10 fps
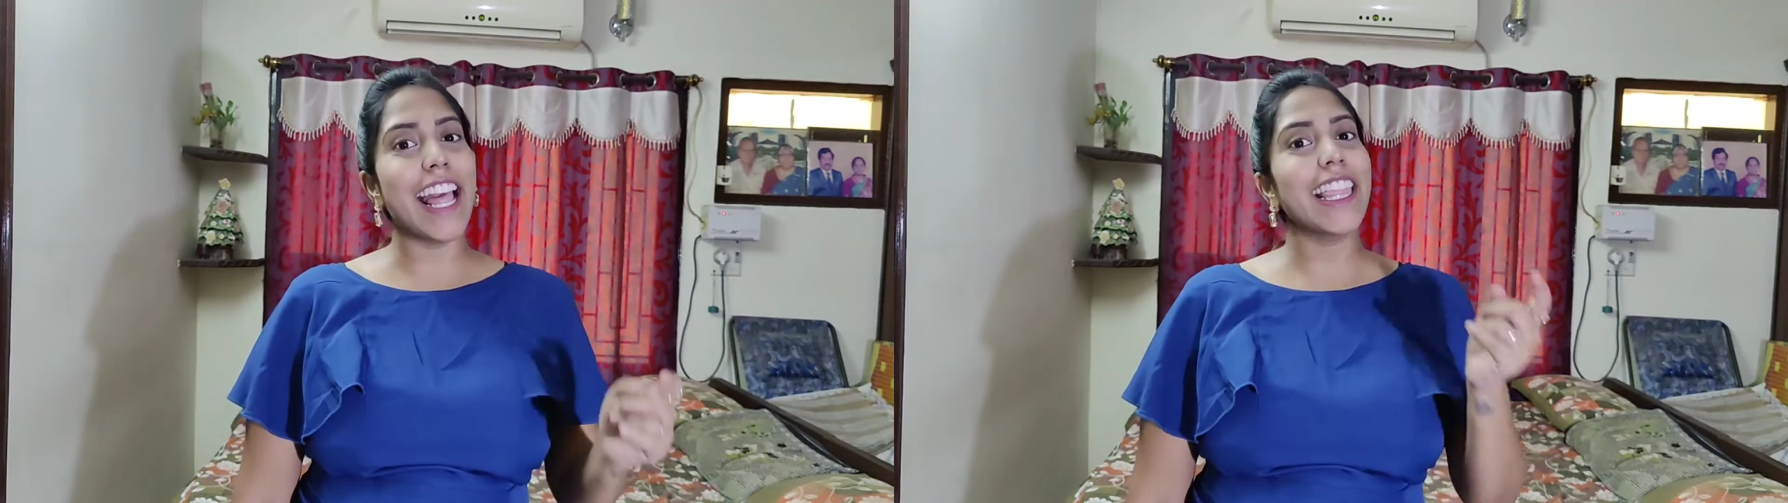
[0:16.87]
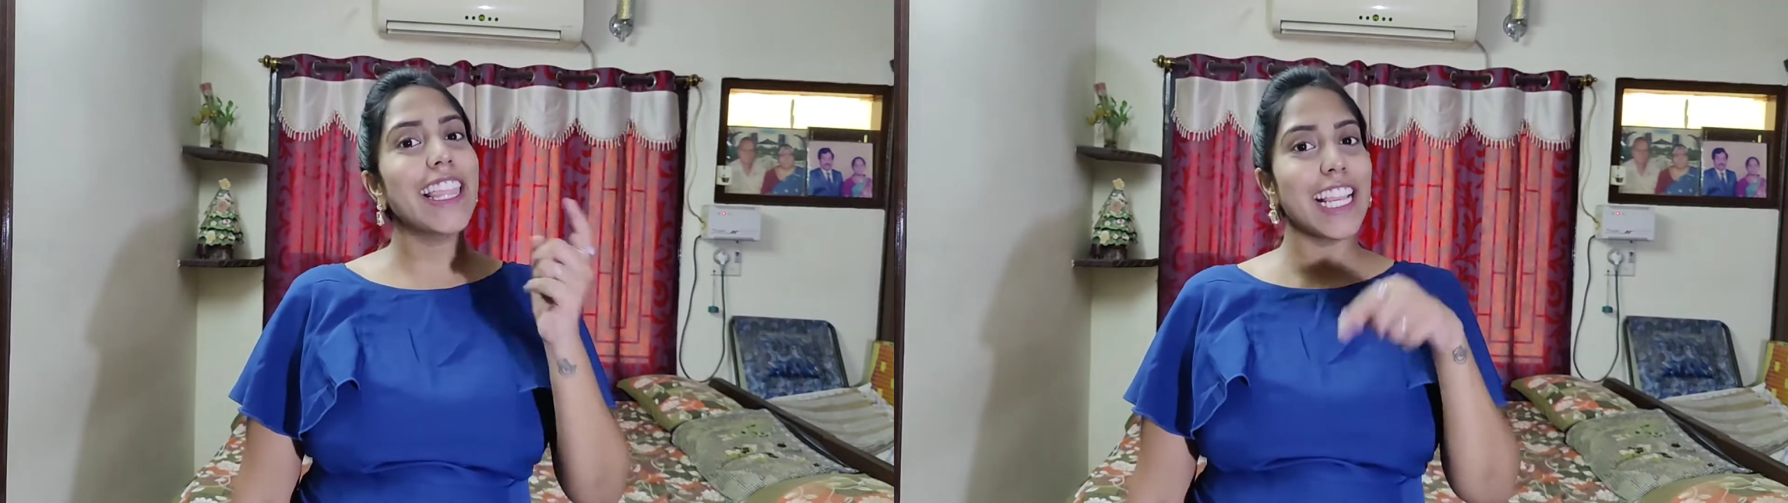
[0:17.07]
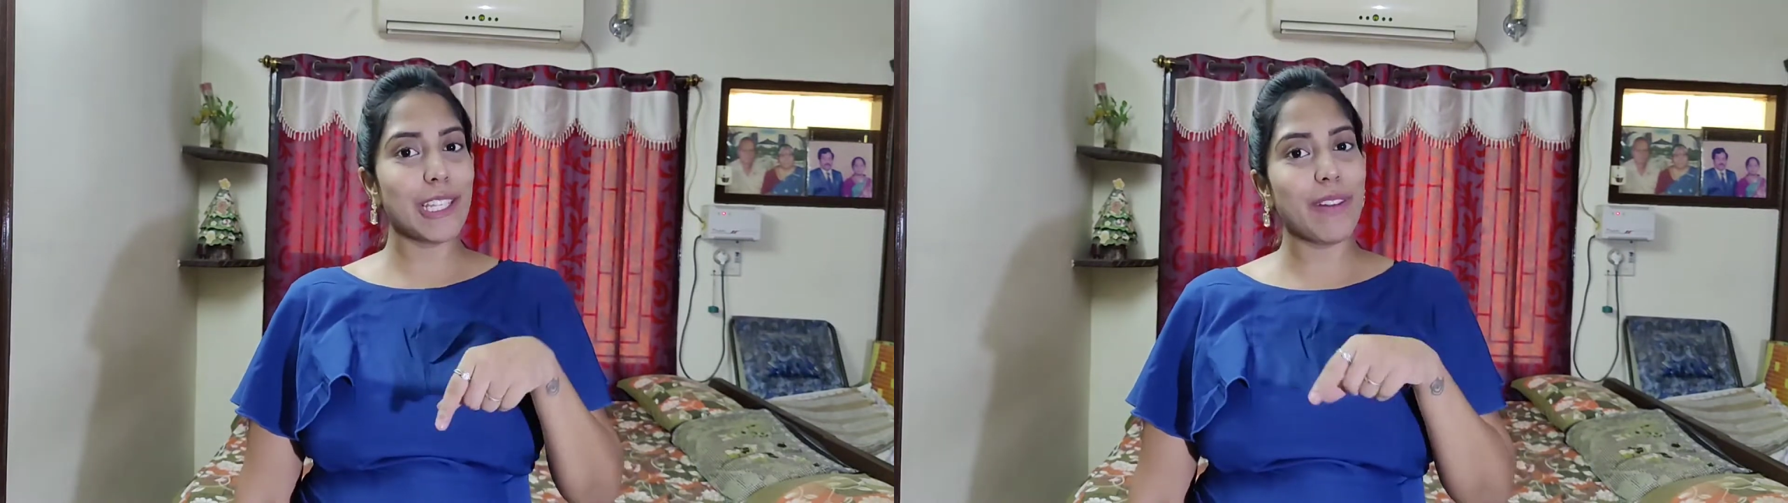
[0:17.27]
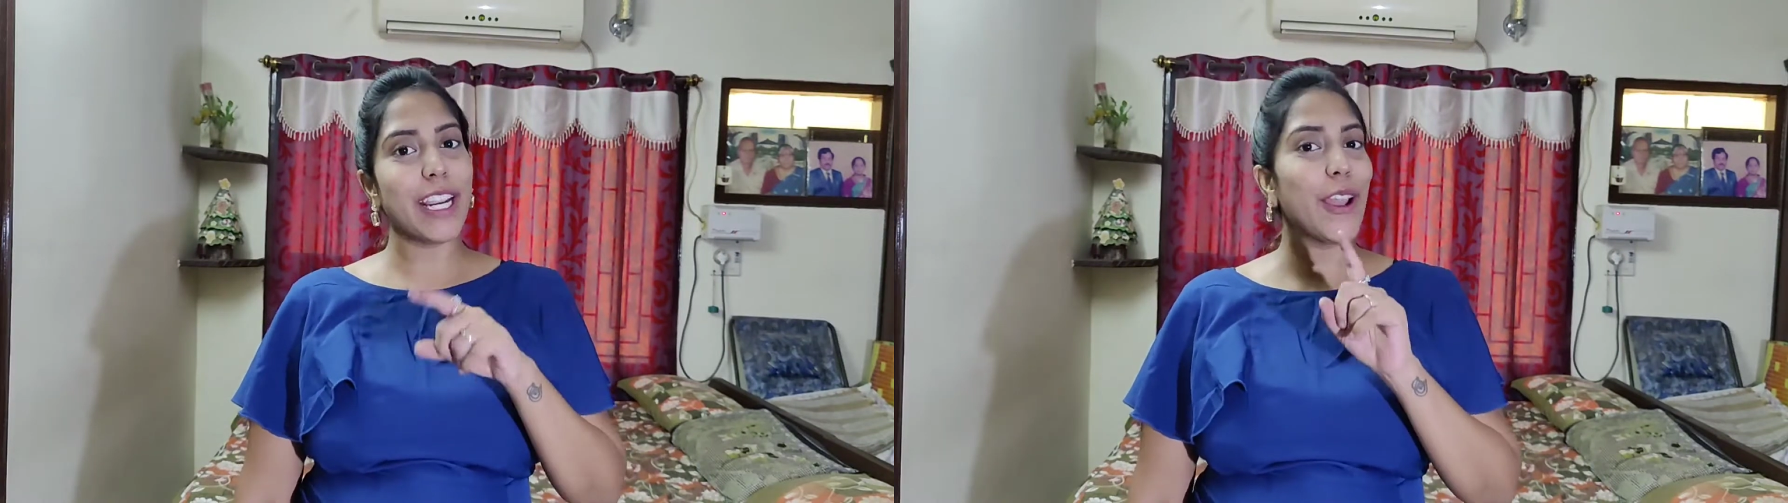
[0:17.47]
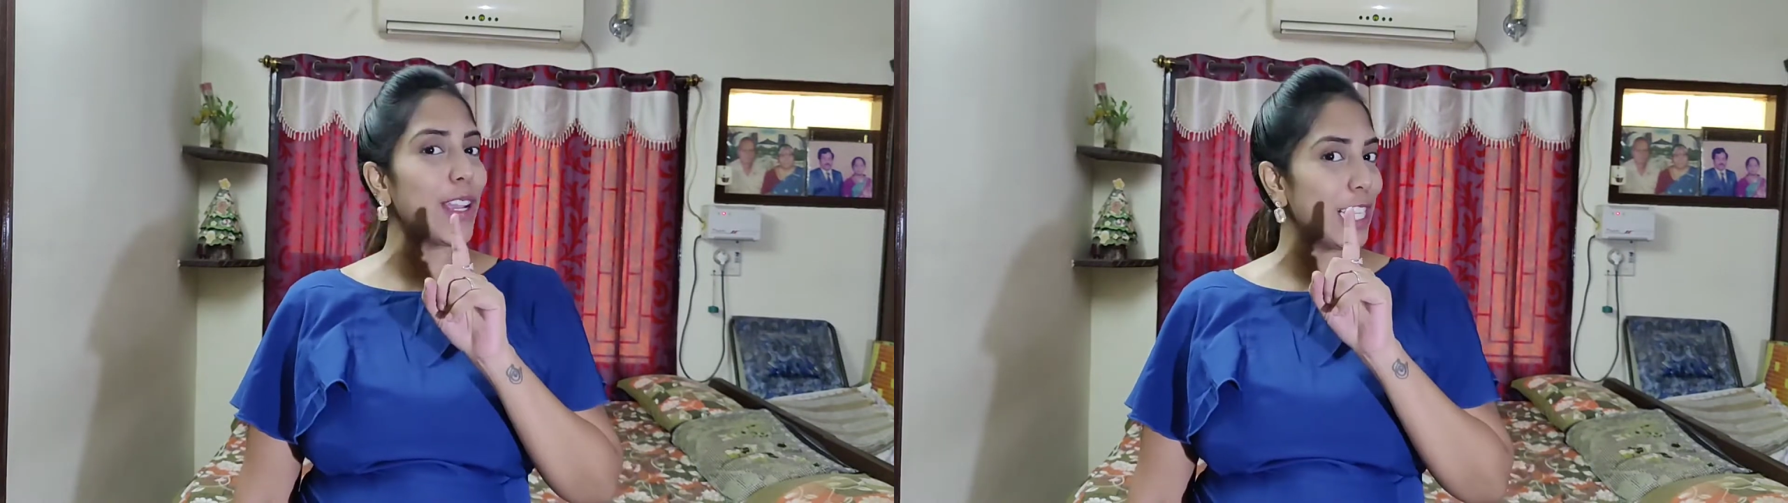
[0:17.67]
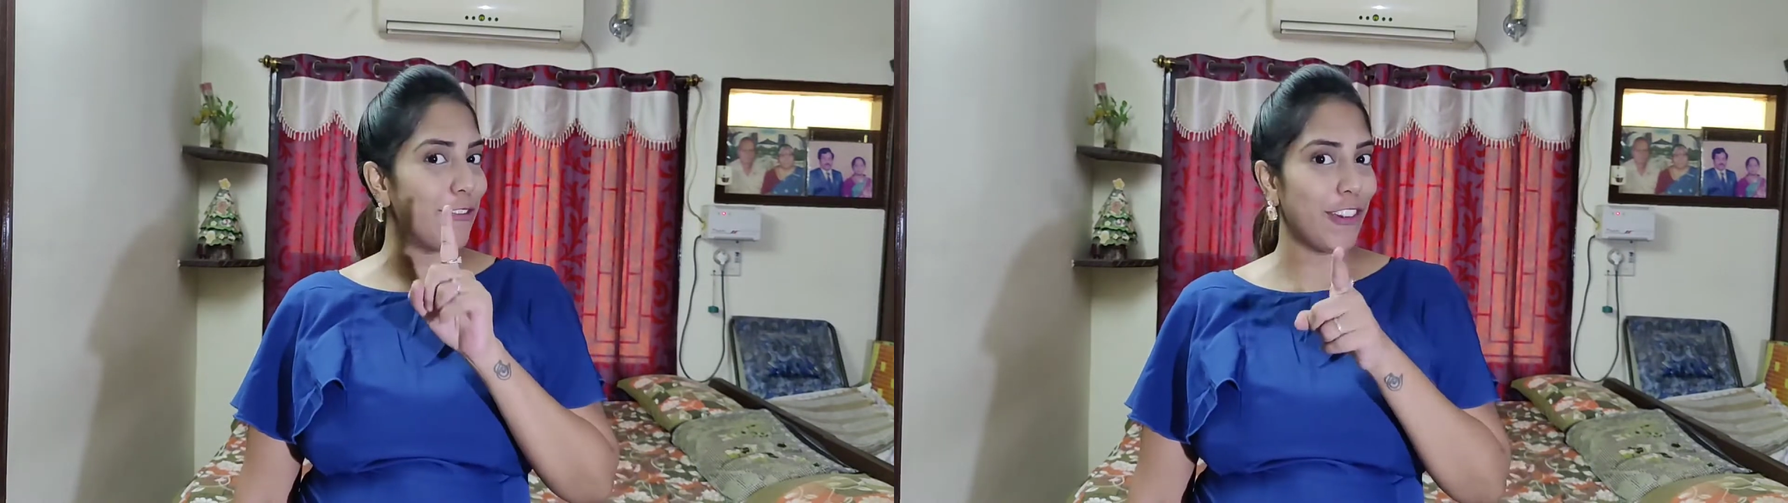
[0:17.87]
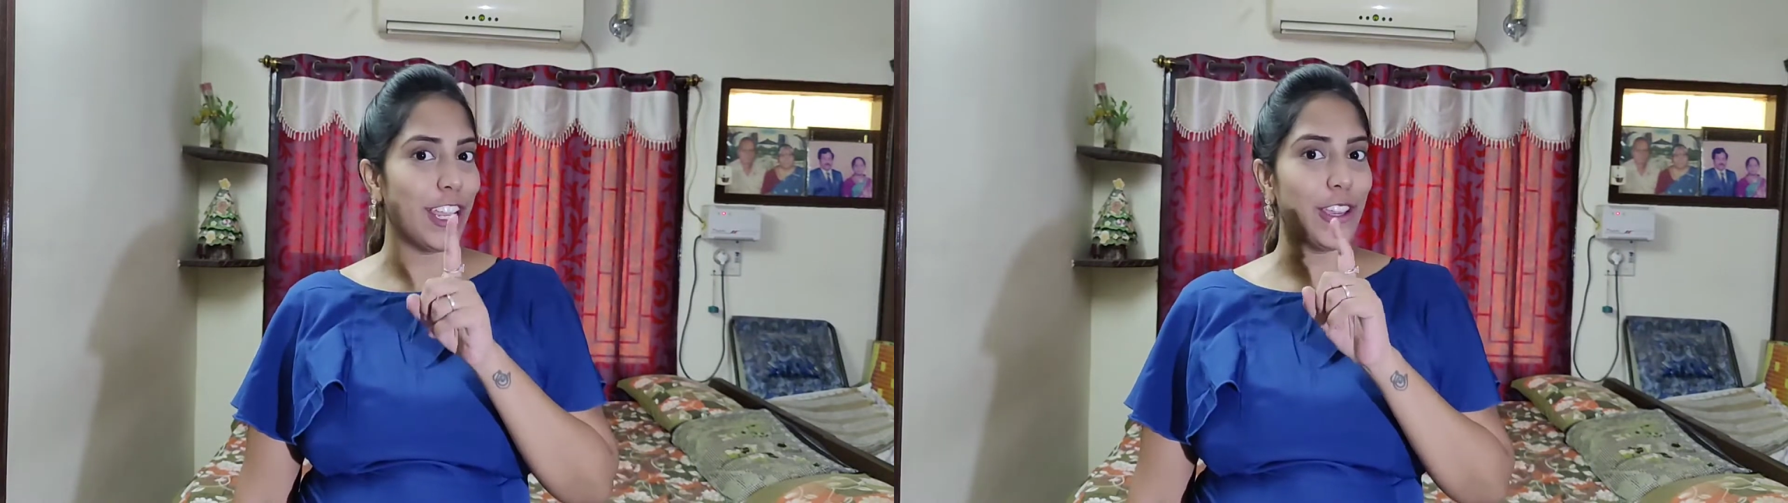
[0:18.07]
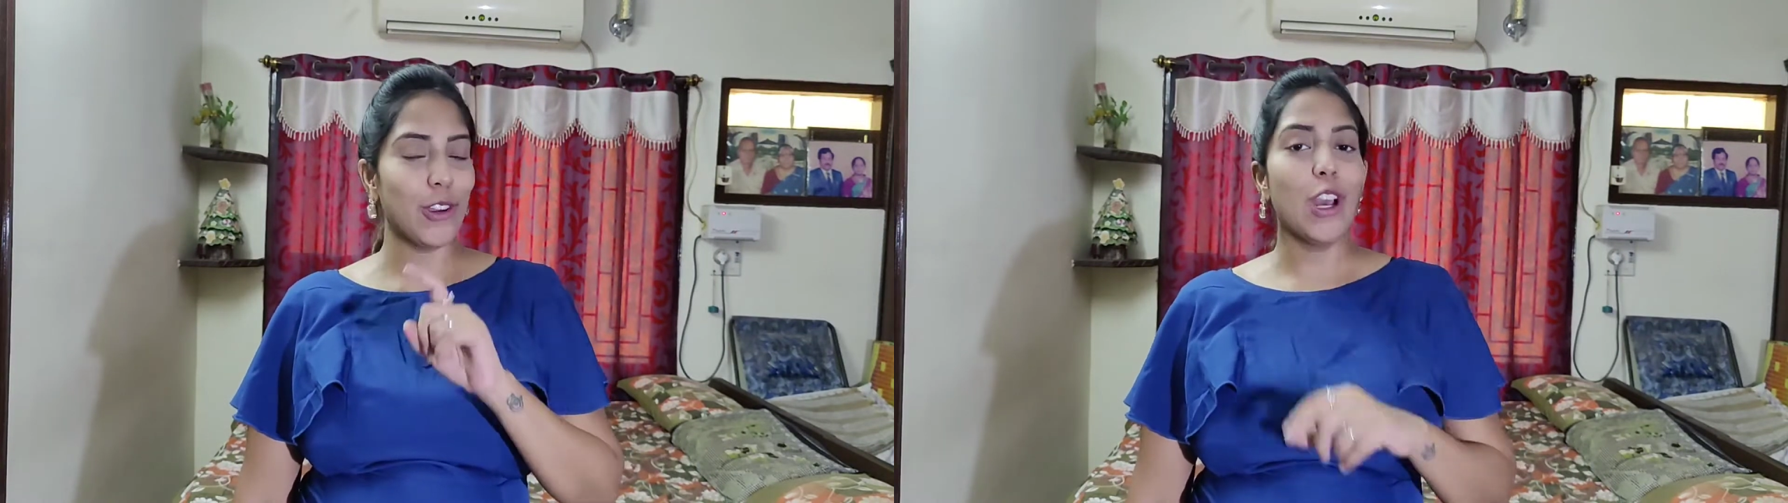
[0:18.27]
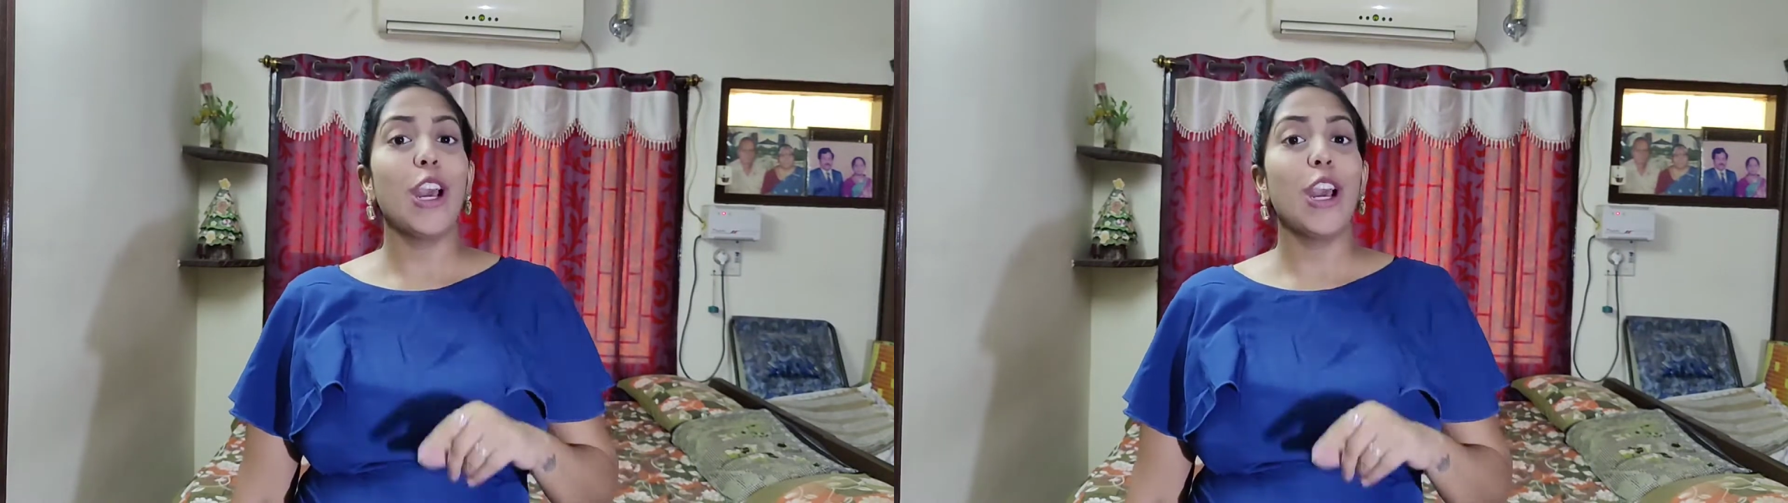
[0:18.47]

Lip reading: then this video is for you.